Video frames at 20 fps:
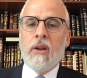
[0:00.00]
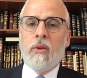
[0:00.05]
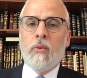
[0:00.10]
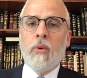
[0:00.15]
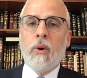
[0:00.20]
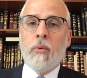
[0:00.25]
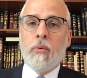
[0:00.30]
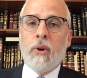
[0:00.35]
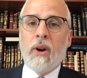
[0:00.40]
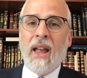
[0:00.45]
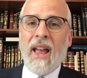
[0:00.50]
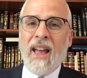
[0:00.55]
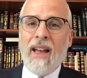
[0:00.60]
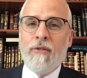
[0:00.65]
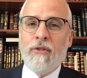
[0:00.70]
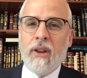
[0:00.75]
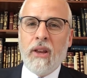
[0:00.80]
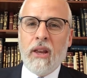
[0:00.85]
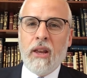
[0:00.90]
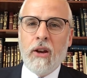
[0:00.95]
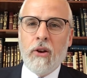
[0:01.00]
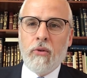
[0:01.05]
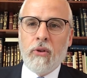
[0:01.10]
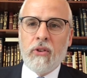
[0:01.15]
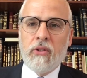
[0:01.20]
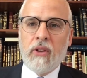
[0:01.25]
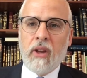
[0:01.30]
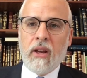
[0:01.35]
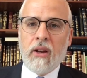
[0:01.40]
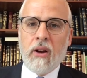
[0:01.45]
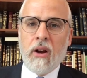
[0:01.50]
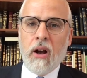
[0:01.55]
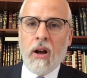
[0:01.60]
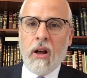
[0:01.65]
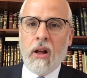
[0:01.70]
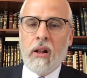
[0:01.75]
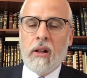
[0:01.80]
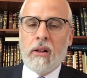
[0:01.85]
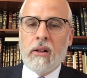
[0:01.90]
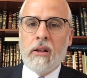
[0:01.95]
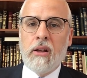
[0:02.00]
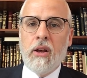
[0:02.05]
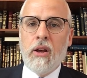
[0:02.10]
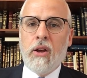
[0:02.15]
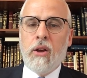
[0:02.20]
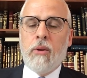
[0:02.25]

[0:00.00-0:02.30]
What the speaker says: What we're having here is a call